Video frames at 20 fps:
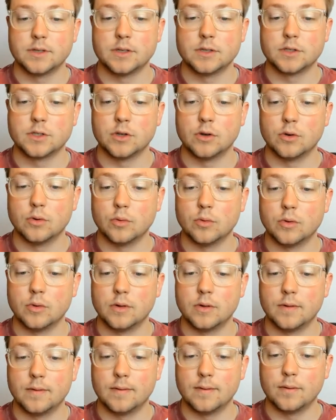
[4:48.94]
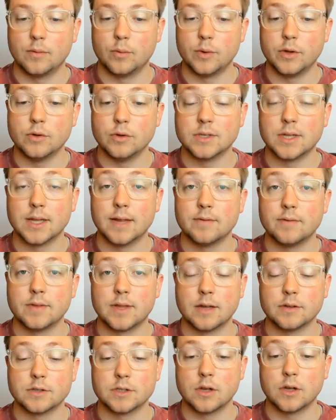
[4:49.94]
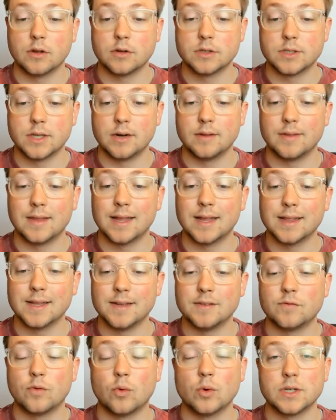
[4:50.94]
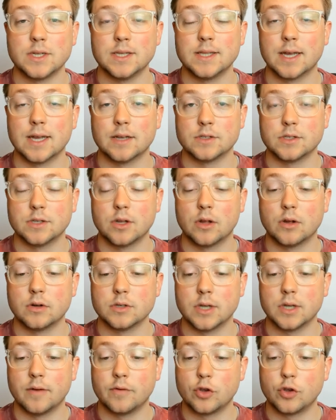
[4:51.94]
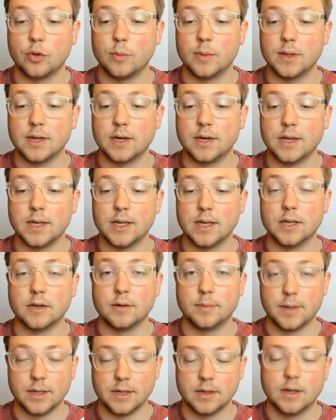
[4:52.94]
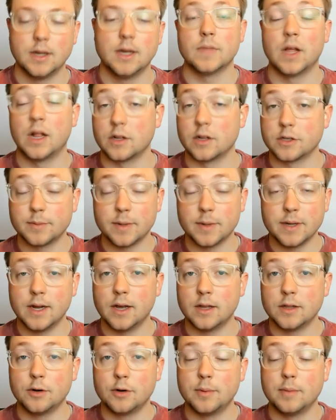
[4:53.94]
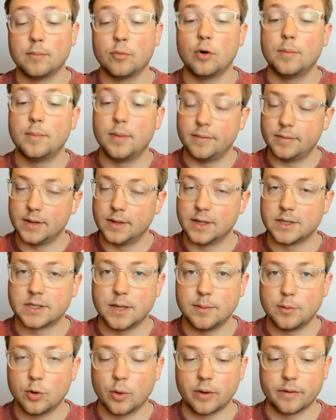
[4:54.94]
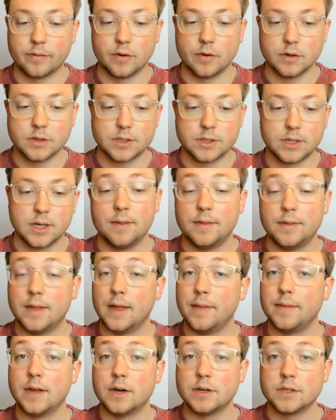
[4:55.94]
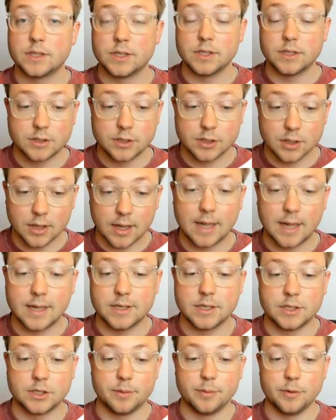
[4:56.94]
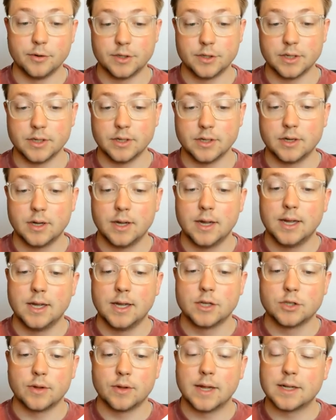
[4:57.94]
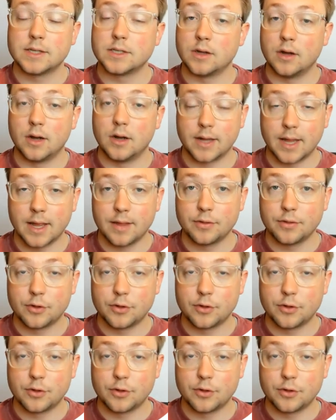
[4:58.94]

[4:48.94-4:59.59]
So we use $11,000 there. That leaves $14,000 of accumulated E&P. I'll explain it a little bit more, but let's keep going first. Then there's the July distribution, so that's, again,